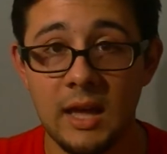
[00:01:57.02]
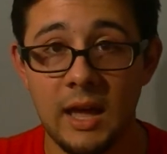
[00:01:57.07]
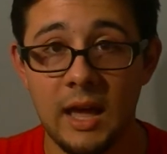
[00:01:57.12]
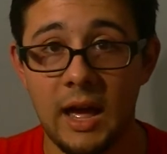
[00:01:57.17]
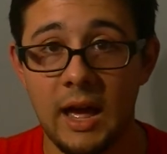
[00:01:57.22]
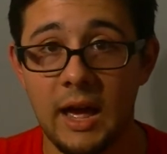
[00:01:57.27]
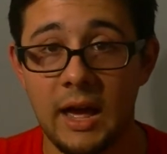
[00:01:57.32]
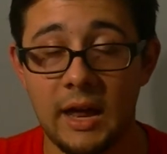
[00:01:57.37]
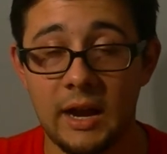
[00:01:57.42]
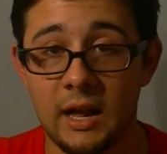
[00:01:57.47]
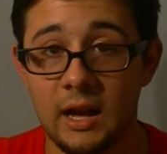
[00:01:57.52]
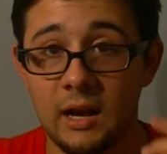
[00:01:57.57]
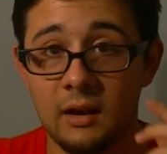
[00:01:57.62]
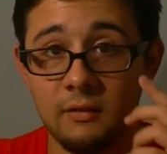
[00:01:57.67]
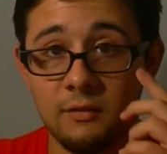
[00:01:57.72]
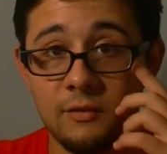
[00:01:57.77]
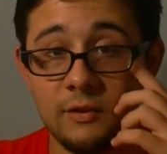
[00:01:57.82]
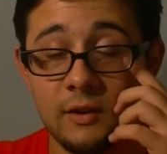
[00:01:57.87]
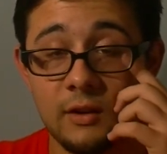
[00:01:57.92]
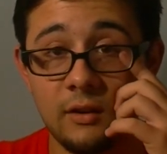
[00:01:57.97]
And I
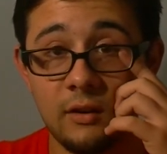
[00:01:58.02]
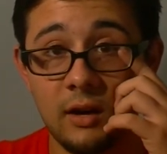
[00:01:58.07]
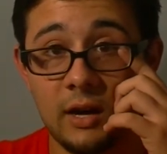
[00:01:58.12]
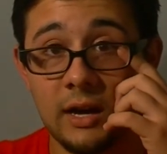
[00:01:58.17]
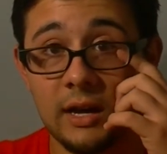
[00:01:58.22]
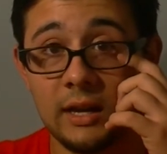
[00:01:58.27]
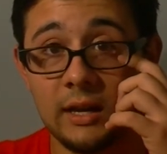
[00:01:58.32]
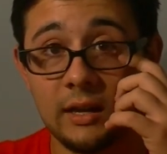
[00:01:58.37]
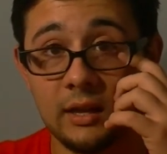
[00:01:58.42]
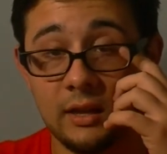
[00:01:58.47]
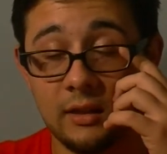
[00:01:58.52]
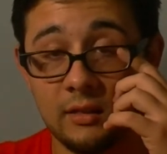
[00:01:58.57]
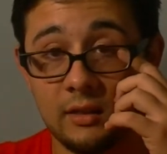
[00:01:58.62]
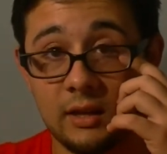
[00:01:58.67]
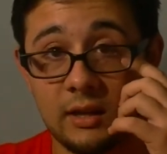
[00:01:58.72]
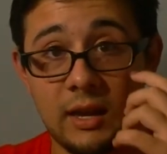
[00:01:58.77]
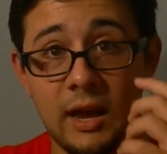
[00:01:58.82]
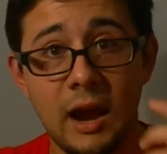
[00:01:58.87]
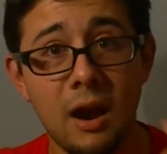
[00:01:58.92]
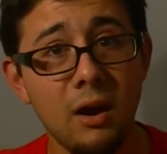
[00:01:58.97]
feel like
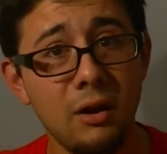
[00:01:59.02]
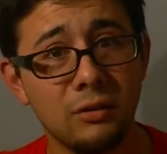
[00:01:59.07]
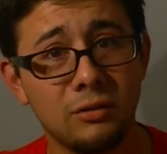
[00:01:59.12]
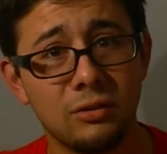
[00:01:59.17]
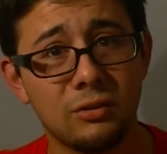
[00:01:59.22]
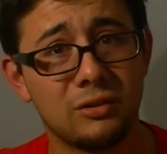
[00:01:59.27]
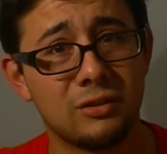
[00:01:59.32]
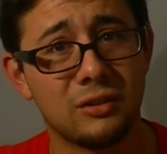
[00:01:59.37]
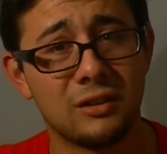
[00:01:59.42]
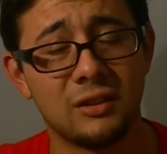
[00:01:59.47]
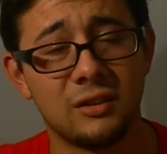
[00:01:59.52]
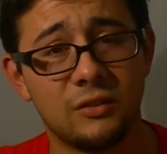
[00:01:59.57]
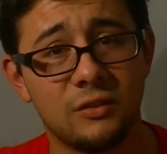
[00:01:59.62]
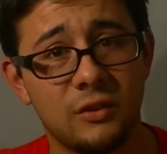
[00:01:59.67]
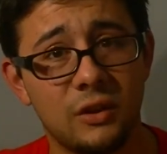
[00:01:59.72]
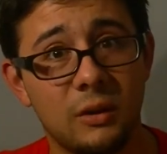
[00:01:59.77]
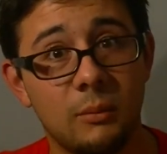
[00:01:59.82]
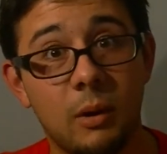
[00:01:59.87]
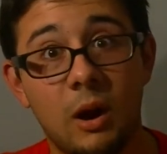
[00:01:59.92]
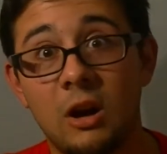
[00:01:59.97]
the characters in this
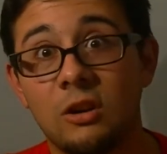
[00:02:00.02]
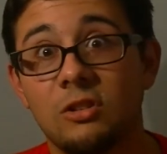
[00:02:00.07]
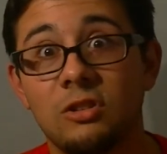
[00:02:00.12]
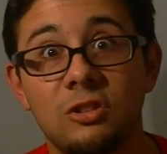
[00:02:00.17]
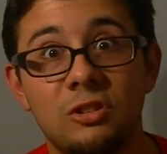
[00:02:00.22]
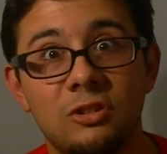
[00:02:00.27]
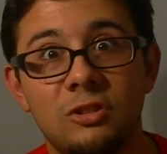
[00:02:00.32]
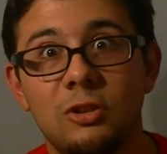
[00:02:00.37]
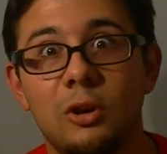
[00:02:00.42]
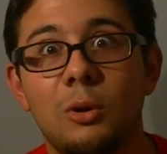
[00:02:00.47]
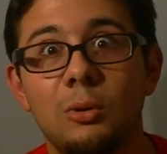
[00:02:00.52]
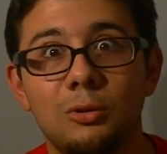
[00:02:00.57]
film are just so